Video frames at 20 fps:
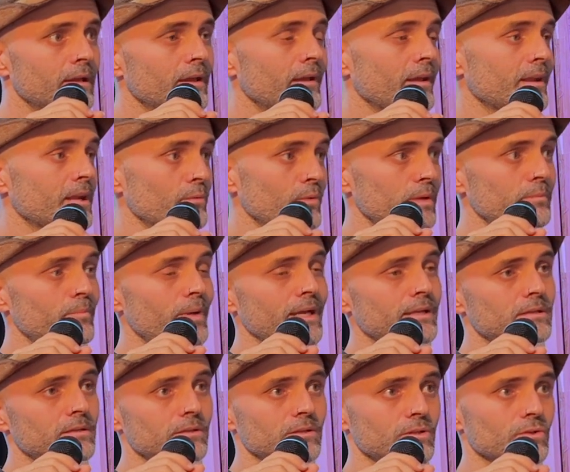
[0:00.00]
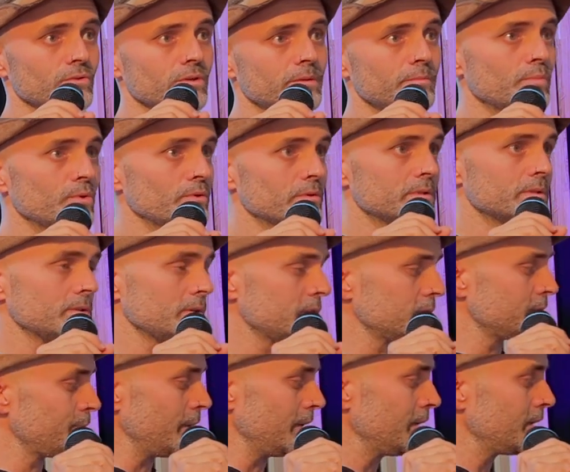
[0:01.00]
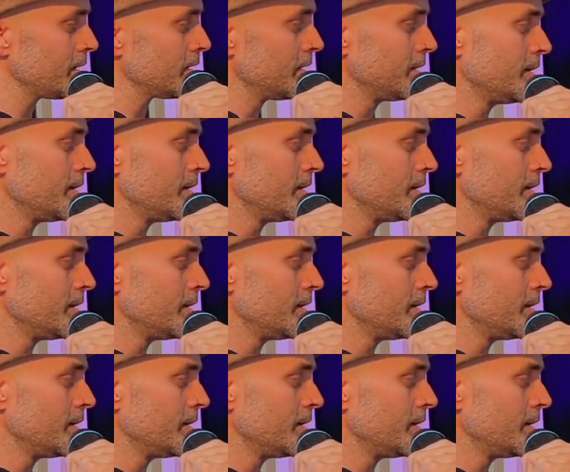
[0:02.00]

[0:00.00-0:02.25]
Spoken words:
and I went back to the drawing board, so to speak.